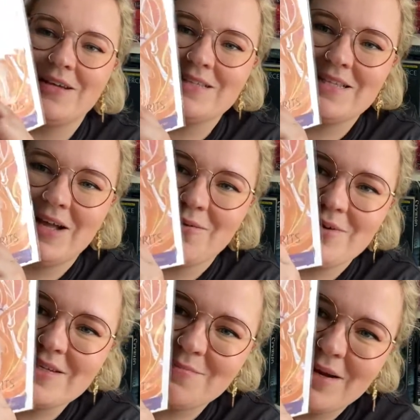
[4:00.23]
it's
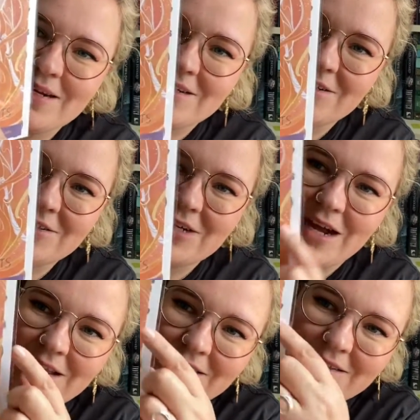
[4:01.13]
Nari, it's my little
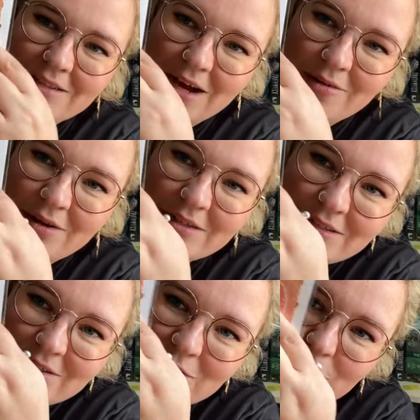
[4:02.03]
child, and Dara the
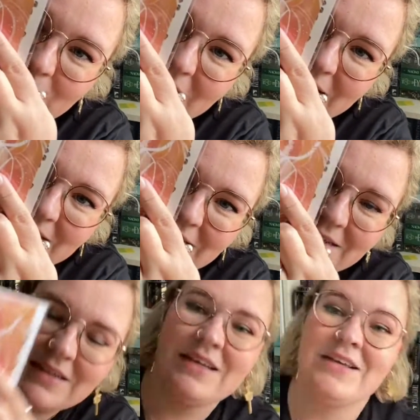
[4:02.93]
stupid
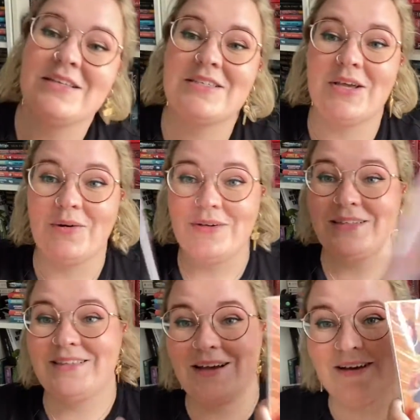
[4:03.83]
idiot. So
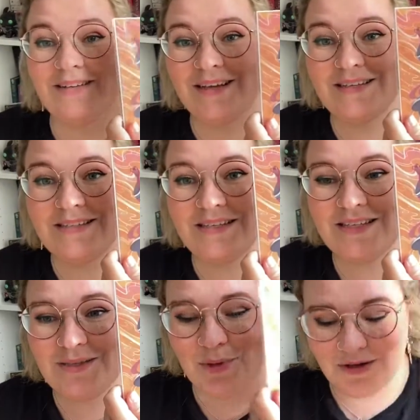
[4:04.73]
this
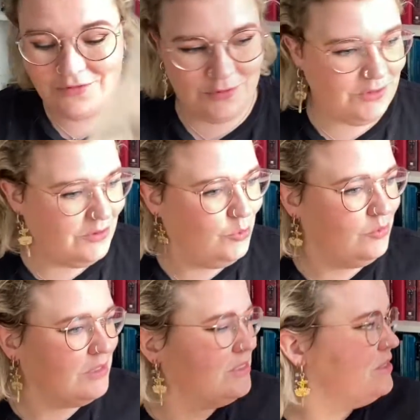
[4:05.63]
is wonderful. Oh,
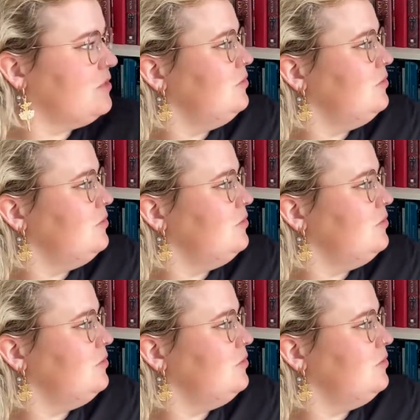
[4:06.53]
this is so